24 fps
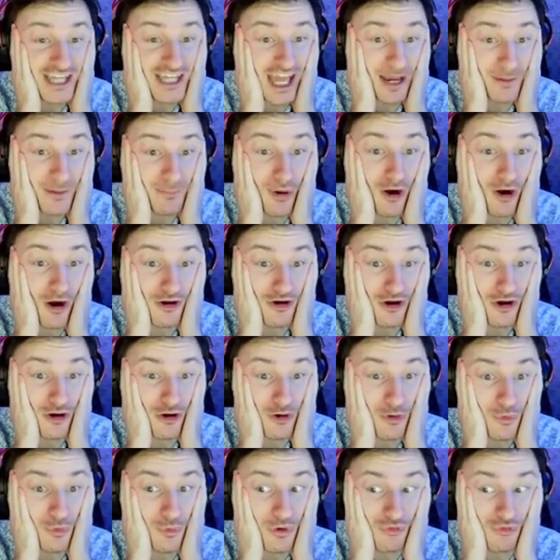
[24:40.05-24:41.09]
Deck
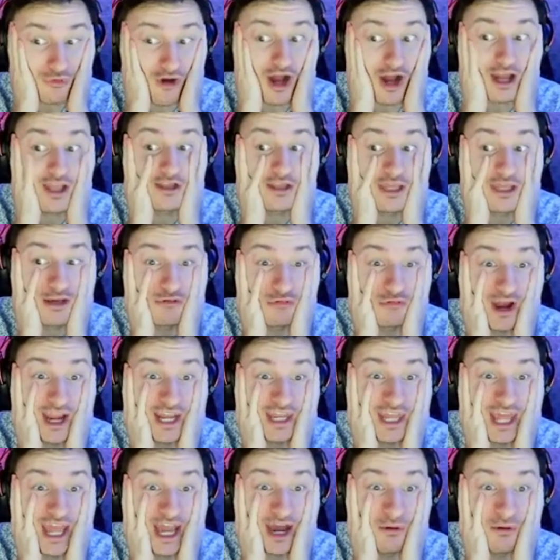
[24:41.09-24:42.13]
partner with Rocket League right
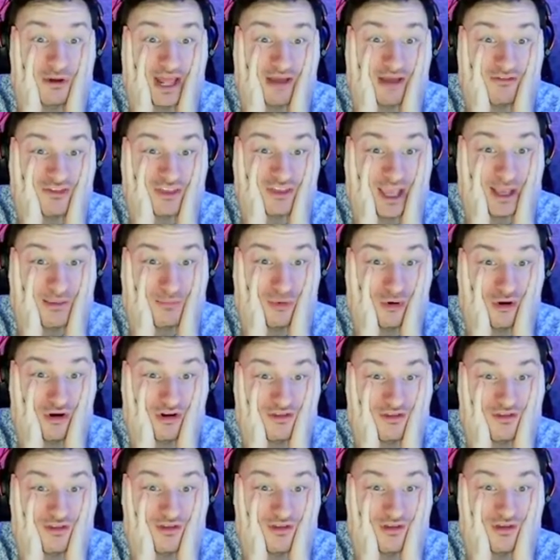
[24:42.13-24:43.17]
now and have
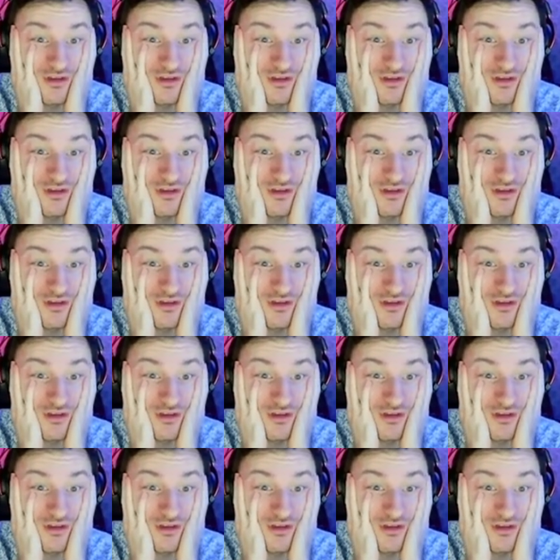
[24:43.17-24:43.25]
skateboards.